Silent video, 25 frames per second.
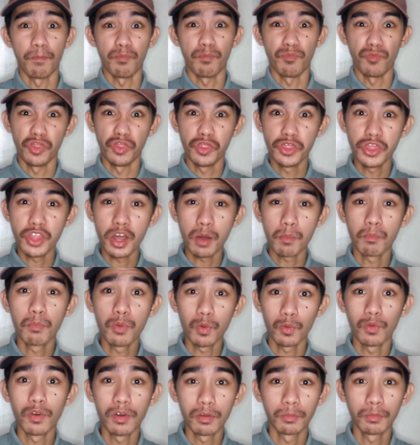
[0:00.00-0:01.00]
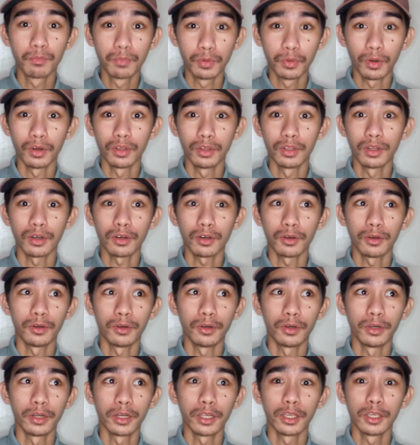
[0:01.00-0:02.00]
number one product
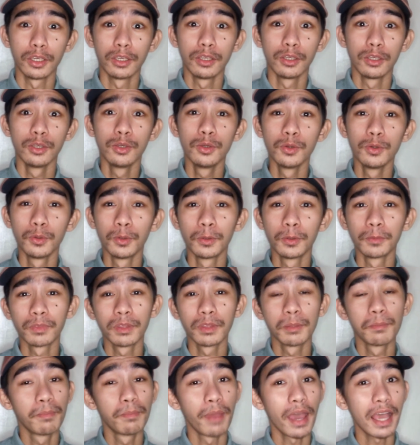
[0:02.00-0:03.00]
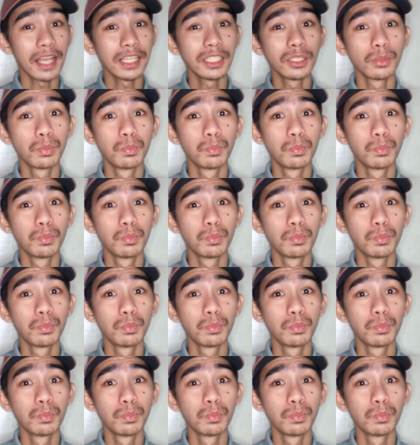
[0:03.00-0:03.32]
or yung best